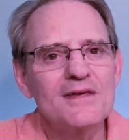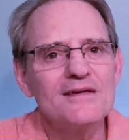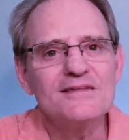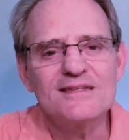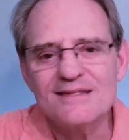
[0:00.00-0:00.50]

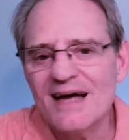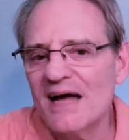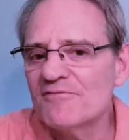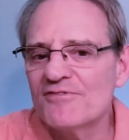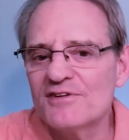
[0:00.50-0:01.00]
Is it
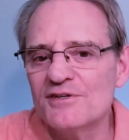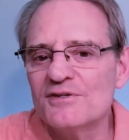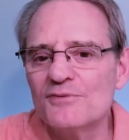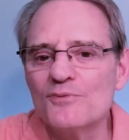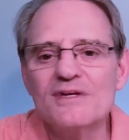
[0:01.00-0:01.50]
time for you
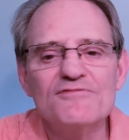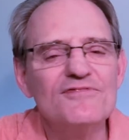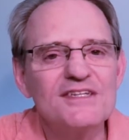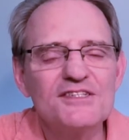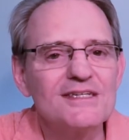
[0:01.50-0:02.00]
to
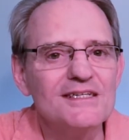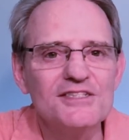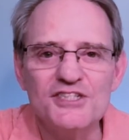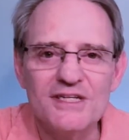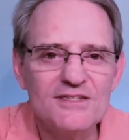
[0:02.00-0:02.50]
revisit
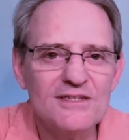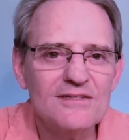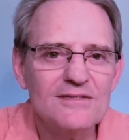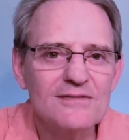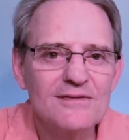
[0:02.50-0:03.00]

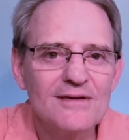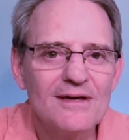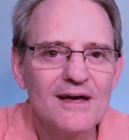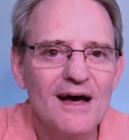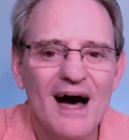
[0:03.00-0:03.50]
Jesus?
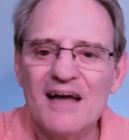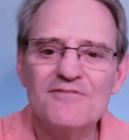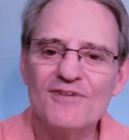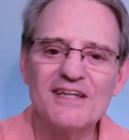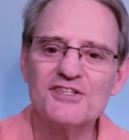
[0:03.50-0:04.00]
I
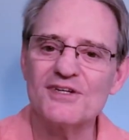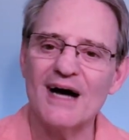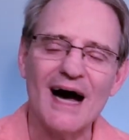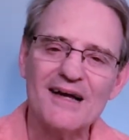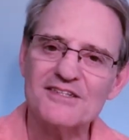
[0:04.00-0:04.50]
invite you to
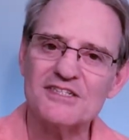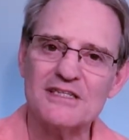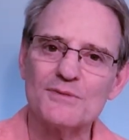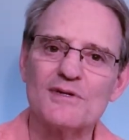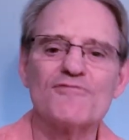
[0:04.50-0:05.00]

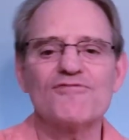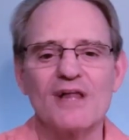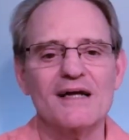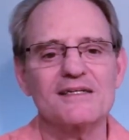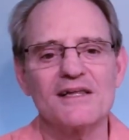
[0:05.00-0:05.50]
honestly
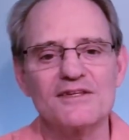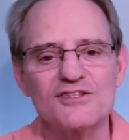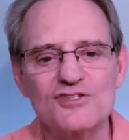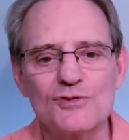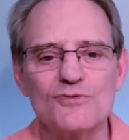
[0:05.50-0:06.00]
reflect on
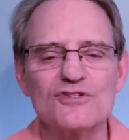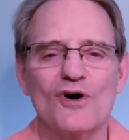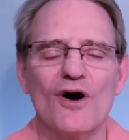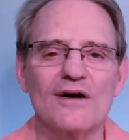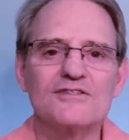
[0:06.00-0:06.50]
these two
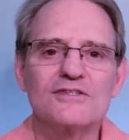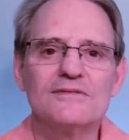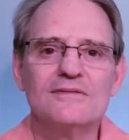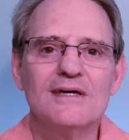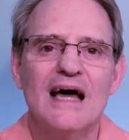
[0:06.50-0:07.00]
songs.
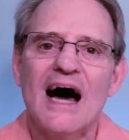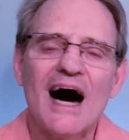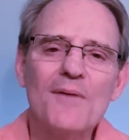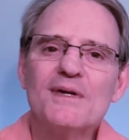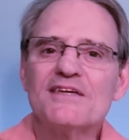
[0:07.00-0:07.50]

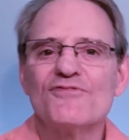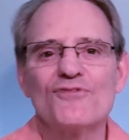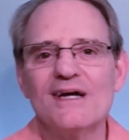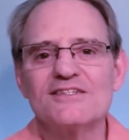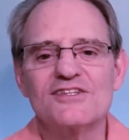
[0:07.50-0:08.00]
How many
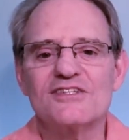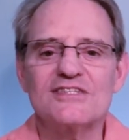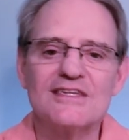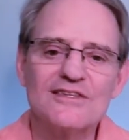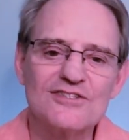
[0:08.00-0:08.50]
phrases
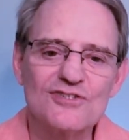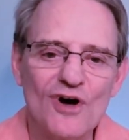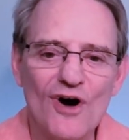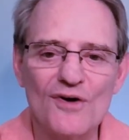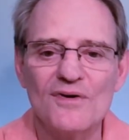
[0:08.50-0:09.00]
in the
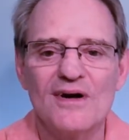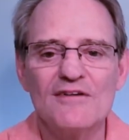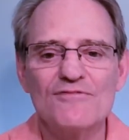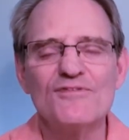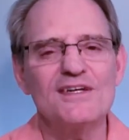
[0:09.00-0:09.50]
song
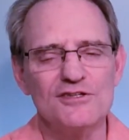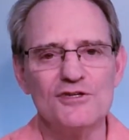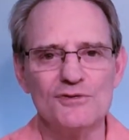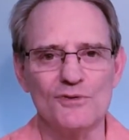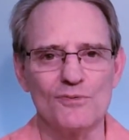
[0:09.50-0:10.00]
fit
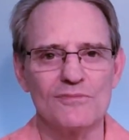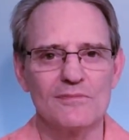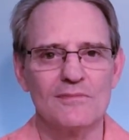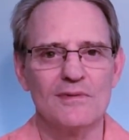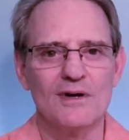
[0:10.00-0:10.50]
you?
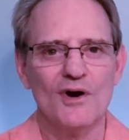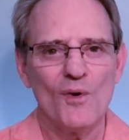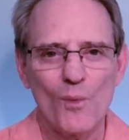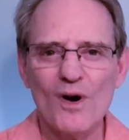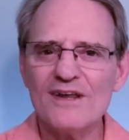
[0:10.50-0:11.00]

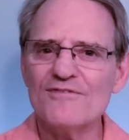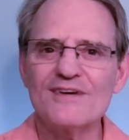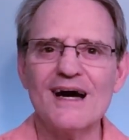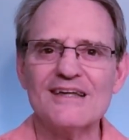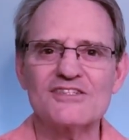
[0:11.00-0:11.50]
What if
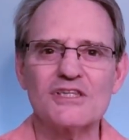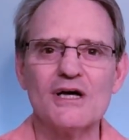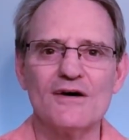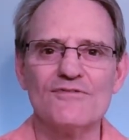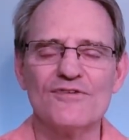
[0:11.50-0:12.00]
God's
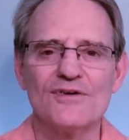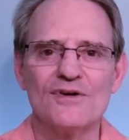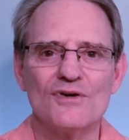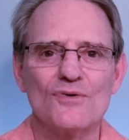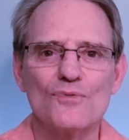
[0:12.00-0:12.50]
love
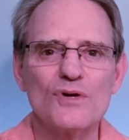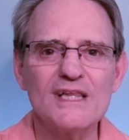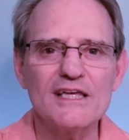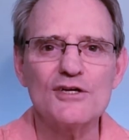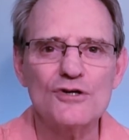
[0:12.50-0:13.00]

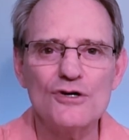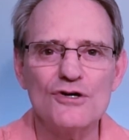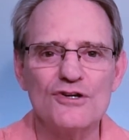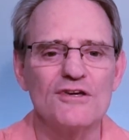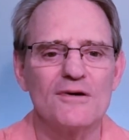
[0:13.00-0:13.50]
really
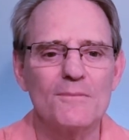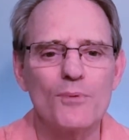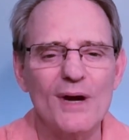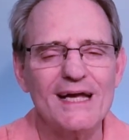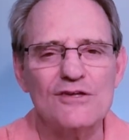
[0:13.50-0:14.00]
could
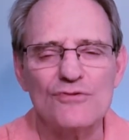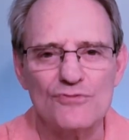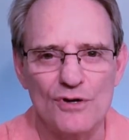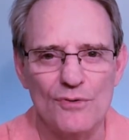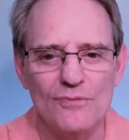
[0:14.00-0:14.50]
break
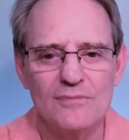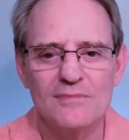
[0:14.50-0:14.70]
through?